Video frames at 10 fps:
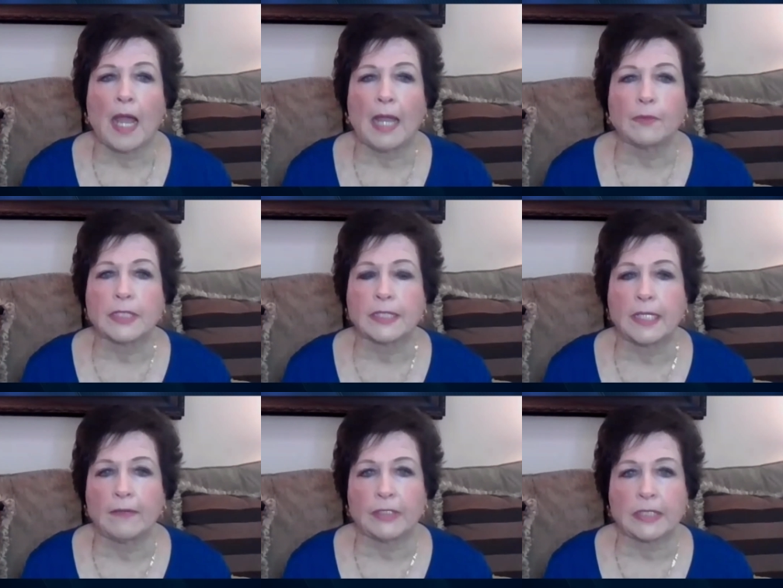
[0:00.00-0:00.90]
I was
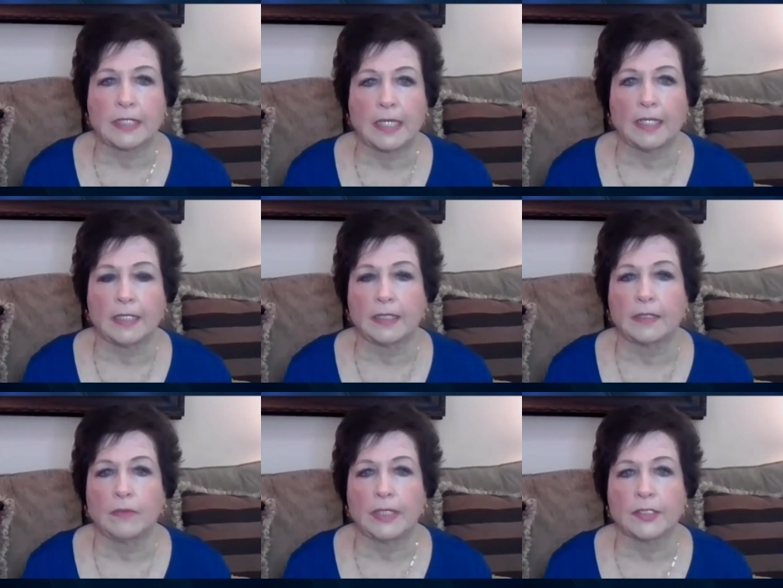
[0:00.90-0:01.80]

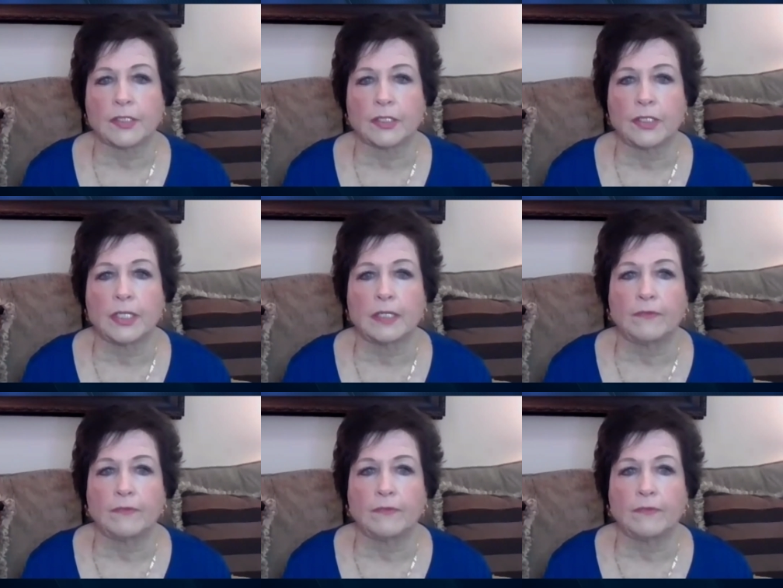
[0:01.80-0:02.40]
devastated when the surgeon